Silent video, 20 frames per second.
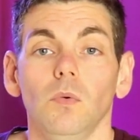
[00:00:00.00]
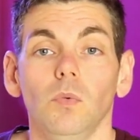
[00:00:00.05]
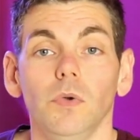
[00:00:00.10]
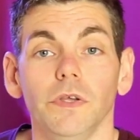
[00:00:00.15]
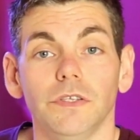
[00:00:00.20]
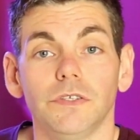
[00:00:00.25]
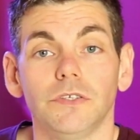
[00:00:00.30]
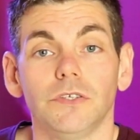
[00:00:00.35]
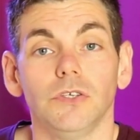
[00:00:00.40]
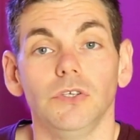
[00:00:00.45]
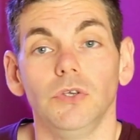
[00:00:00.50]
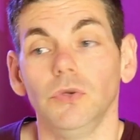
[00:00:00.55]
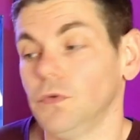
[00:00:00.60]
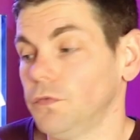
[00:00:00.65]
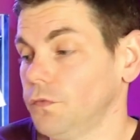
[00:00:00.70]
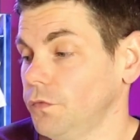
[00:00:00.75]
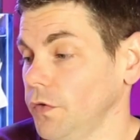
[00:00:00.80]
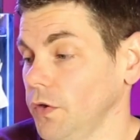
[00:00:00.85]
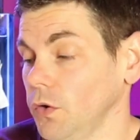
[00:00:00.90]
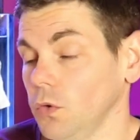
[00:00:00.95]
which
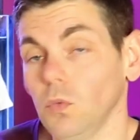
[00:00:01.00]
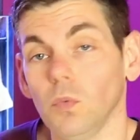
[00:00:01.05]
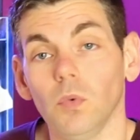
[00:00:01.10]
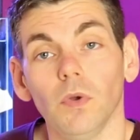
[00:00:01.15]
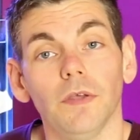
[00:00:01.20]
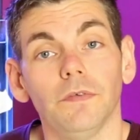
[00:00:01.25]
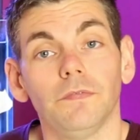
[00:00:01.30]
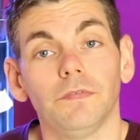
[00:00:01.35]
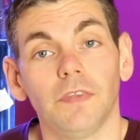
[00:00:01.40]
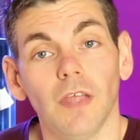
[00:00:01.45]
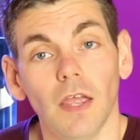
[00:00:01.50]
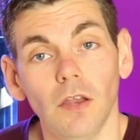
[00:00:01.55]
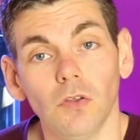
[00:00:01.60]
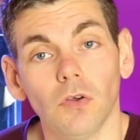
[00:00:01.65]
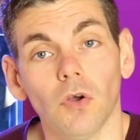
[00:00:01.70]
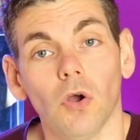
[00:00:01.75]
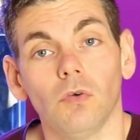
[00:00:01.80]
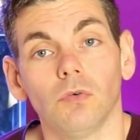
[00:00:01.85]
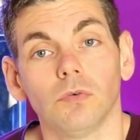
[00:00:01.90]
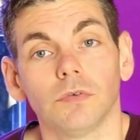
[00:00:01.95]
you'd fill with dead
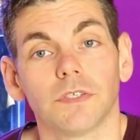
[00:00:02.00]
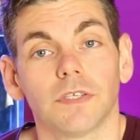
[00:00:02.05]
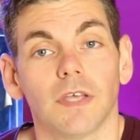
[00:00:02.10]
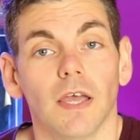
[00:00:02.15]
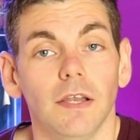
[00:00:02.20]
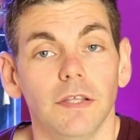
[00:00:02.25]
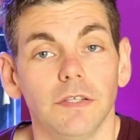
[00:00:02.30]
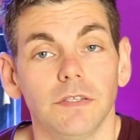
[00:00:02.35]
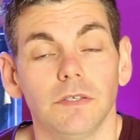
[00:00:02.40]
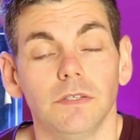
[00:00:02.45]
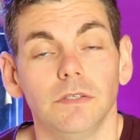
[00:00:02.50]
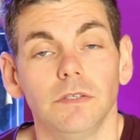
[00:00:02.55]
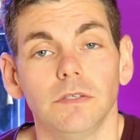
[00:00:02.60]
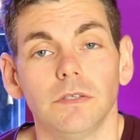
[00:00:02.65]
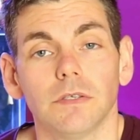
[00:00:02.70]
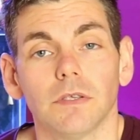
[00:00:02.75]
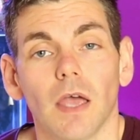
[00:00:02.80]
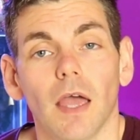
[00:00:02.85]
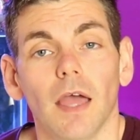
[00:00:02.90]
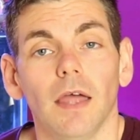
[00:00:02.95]
coral
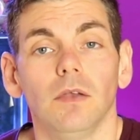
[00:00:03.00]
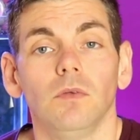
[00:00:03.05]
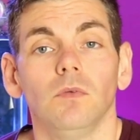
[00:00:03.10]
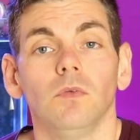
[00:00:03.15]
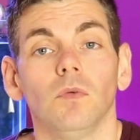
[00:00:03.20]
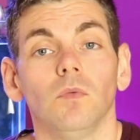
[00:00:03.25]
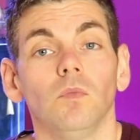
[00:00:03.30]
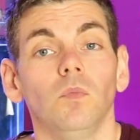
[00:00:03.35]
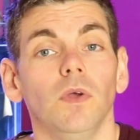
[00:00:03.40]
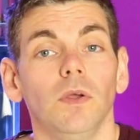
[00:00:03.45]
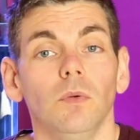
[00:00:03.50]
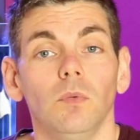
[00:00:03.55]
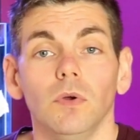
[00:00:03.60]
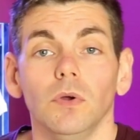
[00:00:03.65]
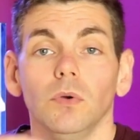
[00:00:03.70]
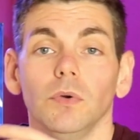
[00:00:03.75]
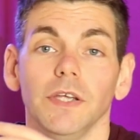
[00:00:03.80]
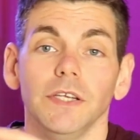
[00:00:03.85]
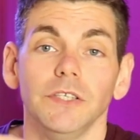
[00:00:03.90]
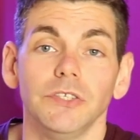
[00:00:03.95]
skeletons, and we
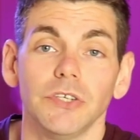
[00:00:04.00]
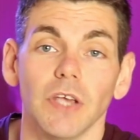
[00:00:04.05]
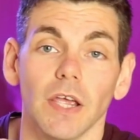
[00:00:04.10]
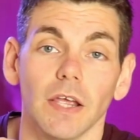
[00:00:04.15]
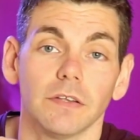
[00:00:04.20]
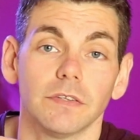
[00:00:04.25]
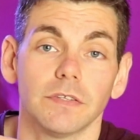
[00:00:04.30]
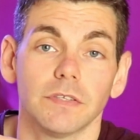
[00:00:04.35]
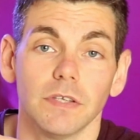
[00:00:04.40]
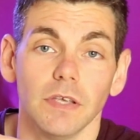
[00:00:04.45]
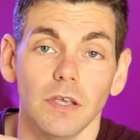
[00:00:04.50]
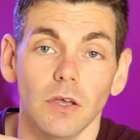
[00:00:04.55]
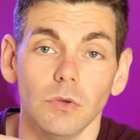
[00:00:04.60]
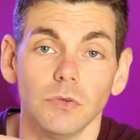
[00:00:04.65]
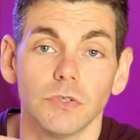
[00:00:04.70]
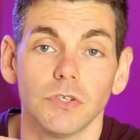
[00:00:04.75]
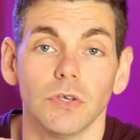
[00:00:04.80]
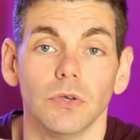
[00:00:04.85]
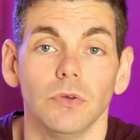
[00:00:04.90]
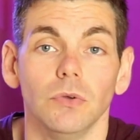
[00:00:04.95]
will inject
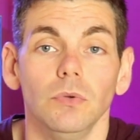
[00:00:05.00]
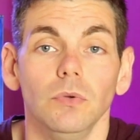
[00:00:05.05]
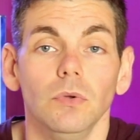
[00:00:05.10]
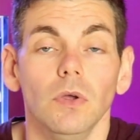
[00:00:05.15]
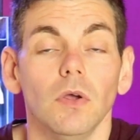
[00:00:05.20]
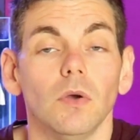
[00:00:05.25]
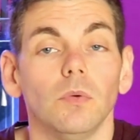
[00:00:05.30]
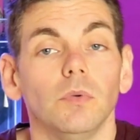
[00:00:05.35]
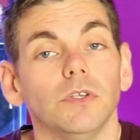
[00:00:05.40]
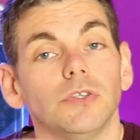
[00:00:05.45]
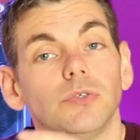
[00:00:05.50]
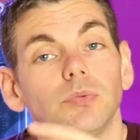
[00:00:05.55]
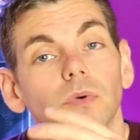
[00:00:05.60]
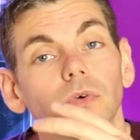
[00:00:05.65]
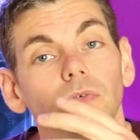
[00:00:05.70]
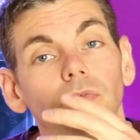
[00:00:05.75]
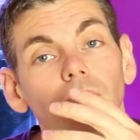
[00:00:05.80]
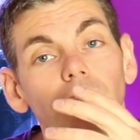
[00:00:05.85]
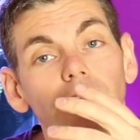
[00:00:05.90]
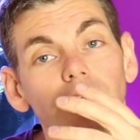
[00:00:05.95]
CO2, which
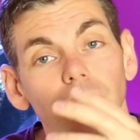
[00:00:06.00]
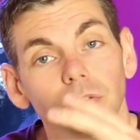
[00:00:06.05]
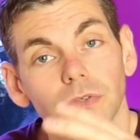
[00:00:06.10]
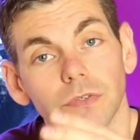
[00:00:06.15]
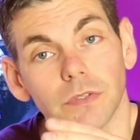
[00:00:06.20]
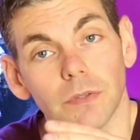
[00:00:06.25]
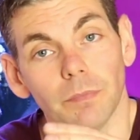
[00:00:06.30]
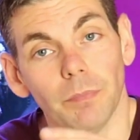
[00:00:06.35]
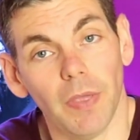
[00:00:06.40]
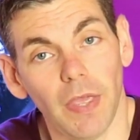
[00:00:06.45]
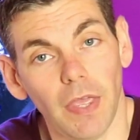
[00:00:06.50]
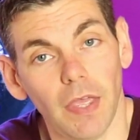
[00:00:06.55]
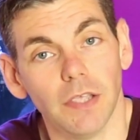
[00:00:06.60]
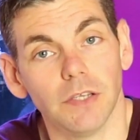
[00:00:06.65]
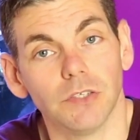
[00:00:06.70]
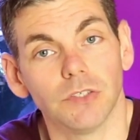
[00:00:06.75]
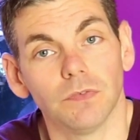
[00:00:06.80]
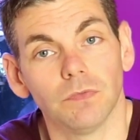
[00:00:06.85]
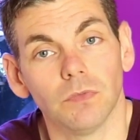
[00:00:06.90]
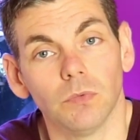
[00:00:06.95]
will reduce the
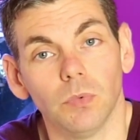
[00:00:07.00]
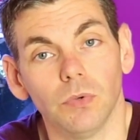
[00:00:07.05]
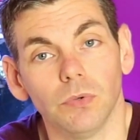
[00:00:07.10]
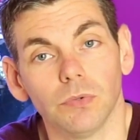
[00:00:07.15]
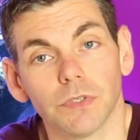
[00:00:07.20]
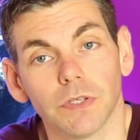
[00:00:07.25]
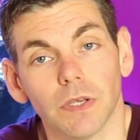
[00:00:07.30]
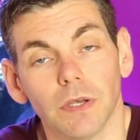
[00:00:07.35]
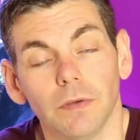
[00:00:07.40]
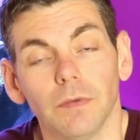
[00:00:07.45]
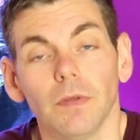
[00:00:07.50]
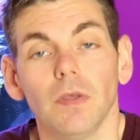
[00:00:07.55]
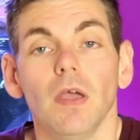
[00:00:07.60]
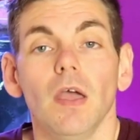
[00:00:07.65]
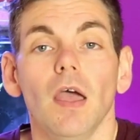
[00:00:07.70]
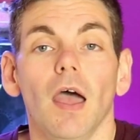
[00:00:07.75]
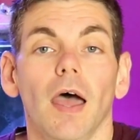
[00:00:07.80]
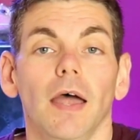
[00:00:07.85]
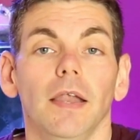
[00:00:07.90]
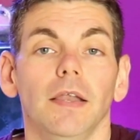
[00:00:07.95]
pH of the water,
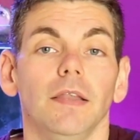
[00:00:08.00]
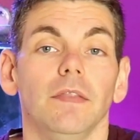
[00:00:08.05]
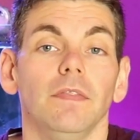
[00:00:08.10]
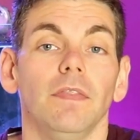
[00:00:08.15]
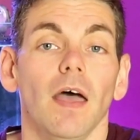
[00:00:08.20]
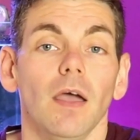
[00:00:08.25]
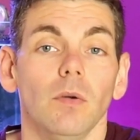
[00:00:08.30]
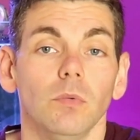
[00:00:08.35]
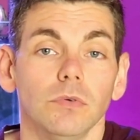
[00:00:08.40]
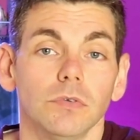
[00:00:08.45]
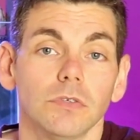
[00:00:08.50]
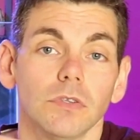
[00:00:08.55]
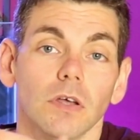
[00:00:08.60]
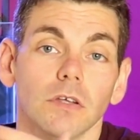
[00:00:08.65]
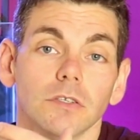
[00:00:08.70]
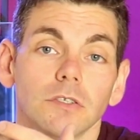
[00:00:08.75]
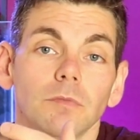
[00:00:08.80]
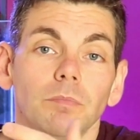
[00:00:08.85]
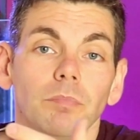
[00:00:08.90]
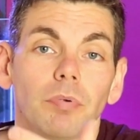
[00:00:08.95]
and that will
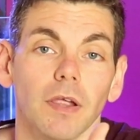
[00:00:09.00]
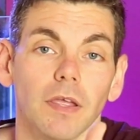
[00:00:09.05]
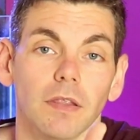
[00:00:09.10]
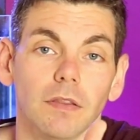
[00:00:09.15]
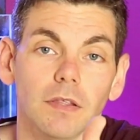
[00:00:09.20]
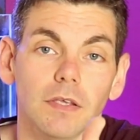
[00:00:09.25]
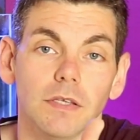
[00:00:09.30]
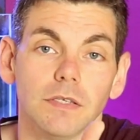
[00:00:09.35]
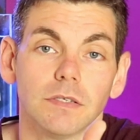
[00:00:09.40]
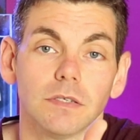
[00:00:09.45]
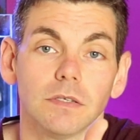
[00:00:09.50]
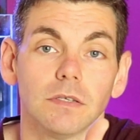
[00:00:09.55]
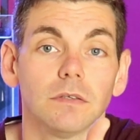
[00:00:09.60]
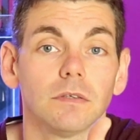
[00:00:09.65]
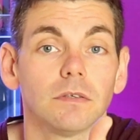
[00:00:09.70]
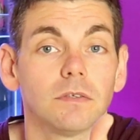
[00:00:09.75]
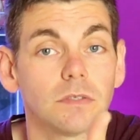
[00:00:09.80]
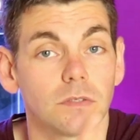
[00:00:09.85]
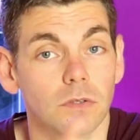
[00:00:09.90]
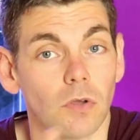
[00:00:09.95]
start to break these
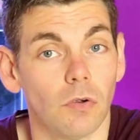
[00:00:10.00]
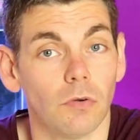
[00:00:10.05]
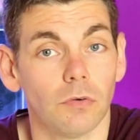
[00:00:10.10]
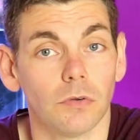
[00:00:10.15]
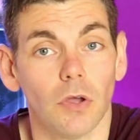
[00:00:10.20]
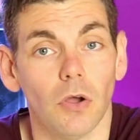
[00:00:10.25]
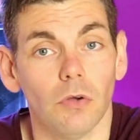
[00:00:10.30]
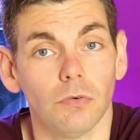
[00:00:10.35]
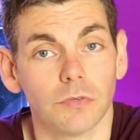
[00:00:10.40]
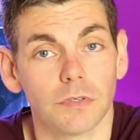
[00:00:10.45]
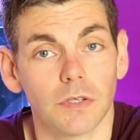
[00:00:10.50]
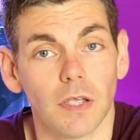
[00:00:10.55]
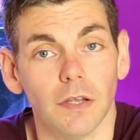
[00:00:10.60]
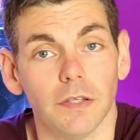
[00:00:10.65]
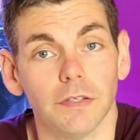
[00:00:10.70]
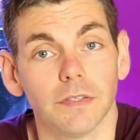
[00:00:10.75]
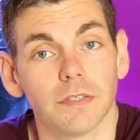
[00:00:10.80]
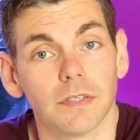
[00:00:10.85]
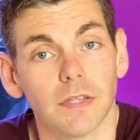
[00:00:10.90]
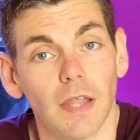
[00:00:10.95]
coral
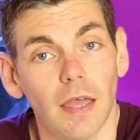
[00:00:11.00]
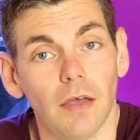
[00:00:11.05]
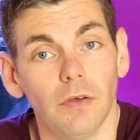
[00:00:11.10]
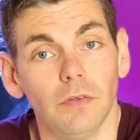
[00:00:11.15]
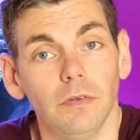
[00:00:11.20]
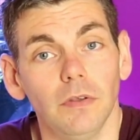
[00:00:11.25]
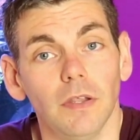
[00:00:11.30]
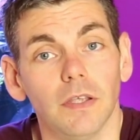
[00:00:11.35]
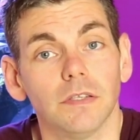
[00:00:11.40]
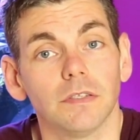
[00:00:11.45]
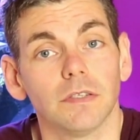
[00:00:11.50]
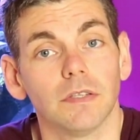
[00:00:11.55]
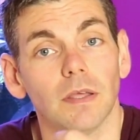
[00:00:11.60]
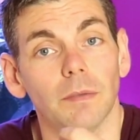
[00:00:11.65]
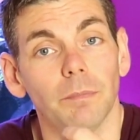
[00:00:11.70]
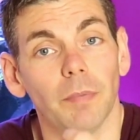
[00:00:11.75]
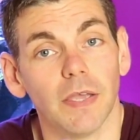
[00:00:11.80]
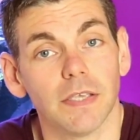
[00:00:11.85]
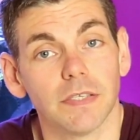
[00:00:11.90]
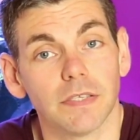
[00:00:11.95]
skeletons down into
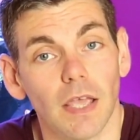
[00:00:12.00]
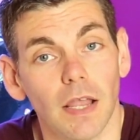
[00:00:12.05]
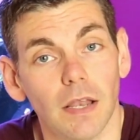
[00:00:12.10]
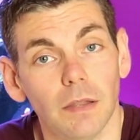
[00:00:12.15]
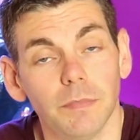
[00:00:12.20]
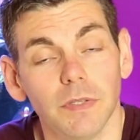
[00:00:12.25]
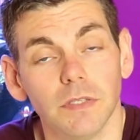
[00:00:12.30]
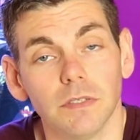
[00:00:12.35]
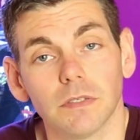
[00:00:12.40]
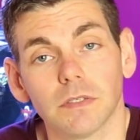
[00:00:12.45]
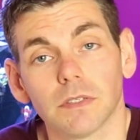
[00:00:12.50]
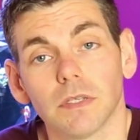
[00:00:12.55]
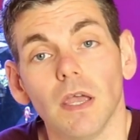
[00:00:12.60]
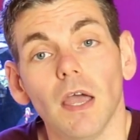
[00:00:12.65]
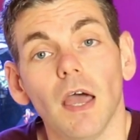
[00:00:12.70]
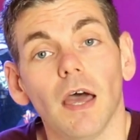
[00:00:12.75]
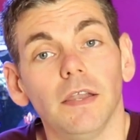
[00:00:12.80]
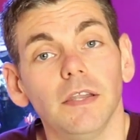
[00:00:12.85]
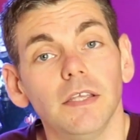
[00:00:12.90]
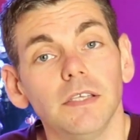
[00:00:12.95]
their base elements,
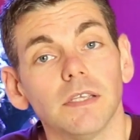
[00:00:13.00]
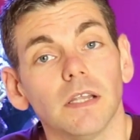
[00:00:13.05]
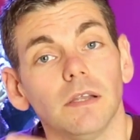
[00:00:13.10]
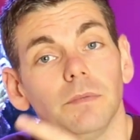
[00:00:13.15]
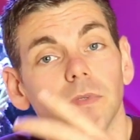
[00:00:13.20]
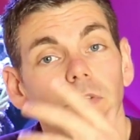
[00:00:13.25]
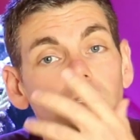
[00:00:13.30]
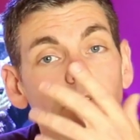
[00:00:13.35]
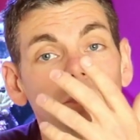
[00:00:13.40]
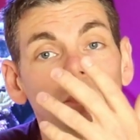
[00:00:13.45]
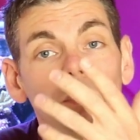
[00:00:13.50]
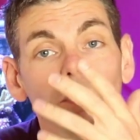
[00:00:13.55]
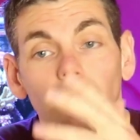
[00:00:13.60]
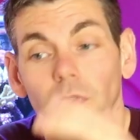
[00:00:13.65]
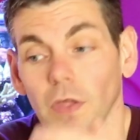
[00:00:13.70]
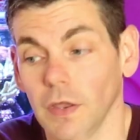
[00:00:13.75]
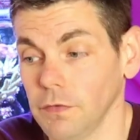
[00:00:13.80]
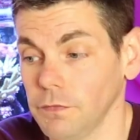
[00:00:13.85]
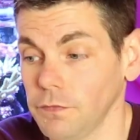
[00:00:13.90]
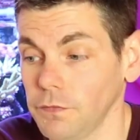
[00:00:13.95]
and these elements will
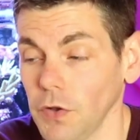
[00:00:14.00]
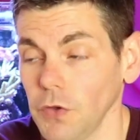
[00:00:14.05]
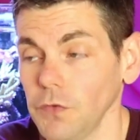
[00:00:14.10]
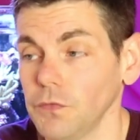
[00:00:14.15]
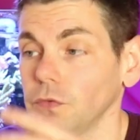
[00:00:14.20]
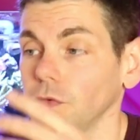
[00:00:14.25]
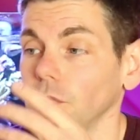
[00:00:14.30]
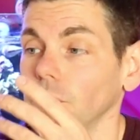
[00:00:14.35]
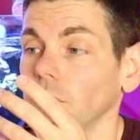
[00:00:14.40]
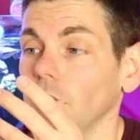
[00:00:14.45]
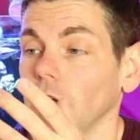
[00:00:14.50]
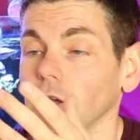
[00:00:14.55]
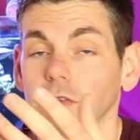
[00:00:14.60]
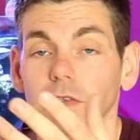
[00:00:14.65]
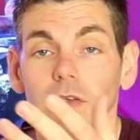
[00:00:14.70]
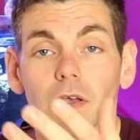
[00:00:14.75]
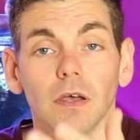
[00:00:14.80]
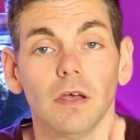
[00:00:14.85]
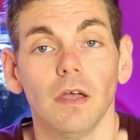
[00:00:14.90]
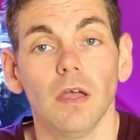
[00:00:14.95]
then flow through the
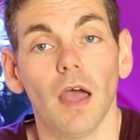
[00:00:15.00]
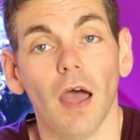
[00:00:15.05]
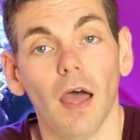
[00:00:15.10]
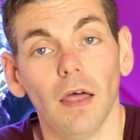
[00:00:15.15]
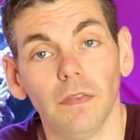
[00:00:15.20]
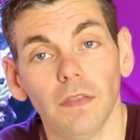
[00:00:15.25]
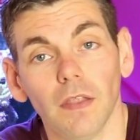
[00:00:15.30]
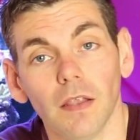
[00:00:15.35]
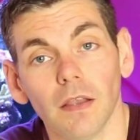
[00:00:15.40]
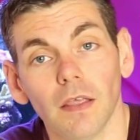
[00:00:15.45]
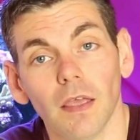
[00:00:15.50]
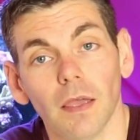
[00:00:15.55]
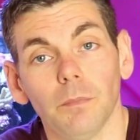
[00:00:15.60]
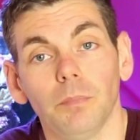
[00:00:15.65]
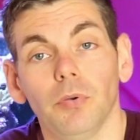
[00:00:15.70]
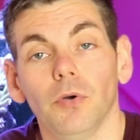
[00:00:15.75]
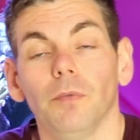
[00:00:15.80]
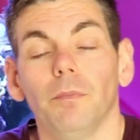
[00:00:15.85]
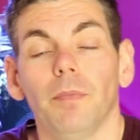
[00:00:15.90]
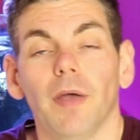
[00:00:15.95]
reactor and then get
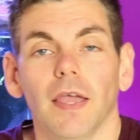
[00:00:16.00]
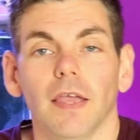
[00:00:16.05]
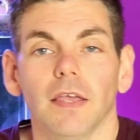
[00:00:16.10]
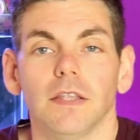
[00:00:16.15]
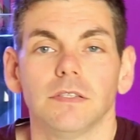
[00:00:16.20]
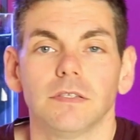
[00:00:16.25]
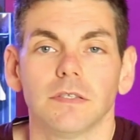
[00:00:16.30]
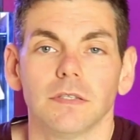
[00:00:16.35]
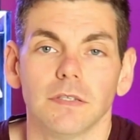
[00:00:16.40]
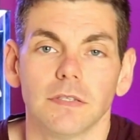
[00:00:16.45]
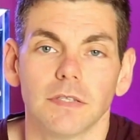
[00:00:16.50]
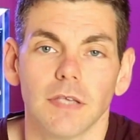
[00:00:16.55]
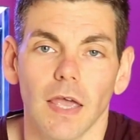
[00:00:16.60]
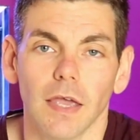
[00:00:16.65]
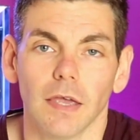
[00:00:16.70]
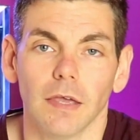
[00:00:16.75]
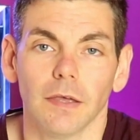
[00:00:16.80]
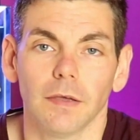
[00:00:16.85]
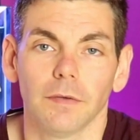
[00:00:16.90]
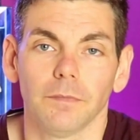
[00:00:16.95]
put back into the
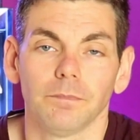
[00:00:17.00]
tank.